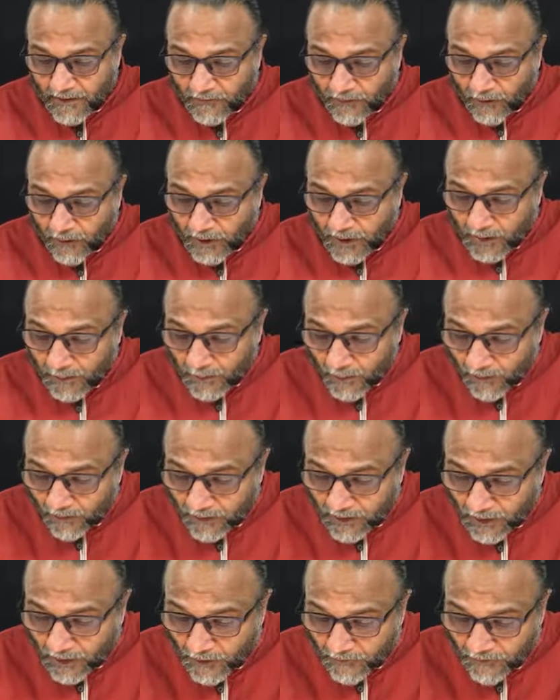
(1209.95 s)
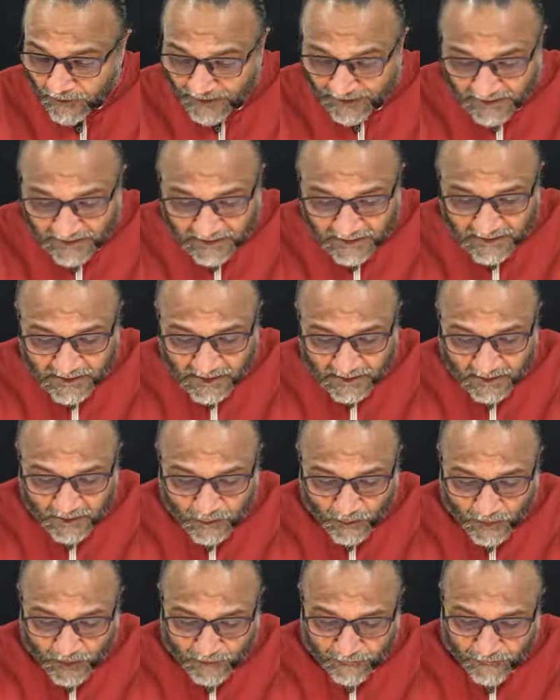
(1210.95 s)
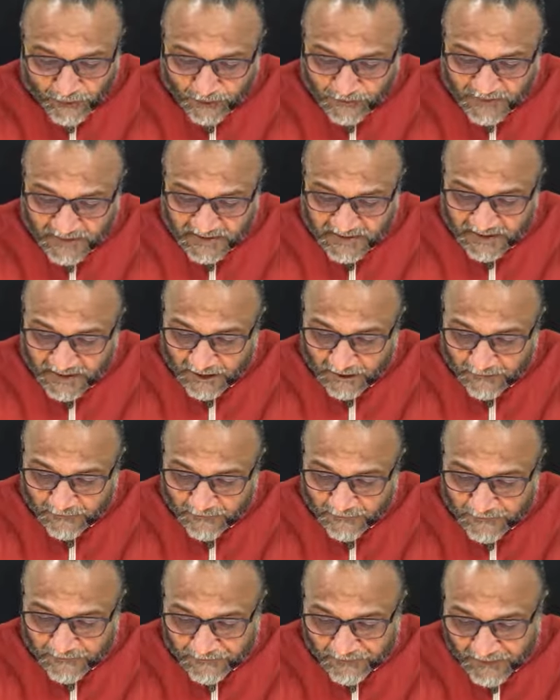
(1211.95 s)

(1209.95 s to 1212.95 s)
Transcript: For removal of Anityatva from the self